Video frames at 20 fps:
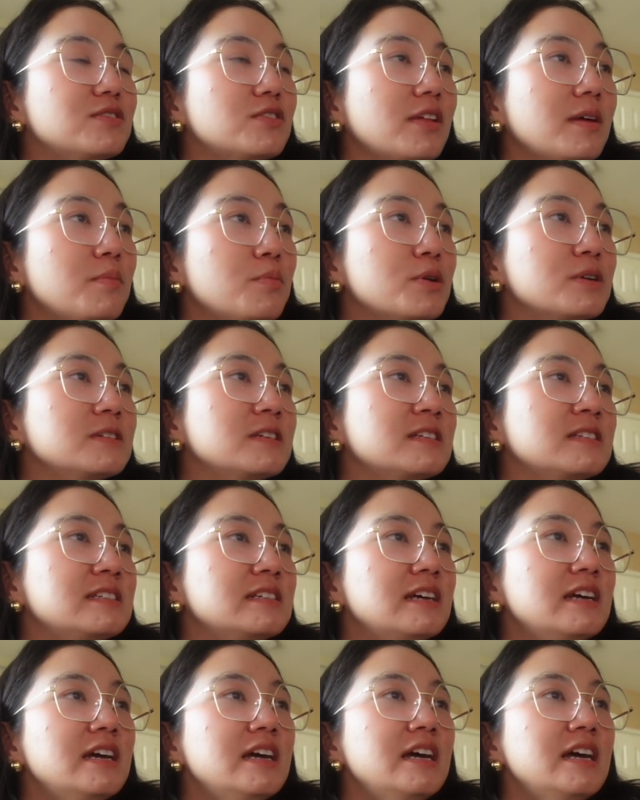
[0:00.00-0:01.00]
So that brings
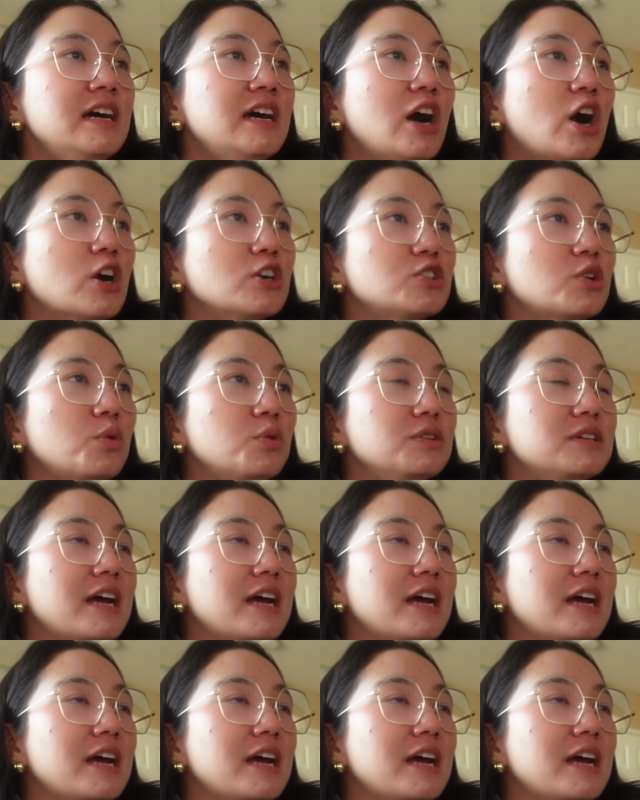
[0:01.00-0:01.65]
us our total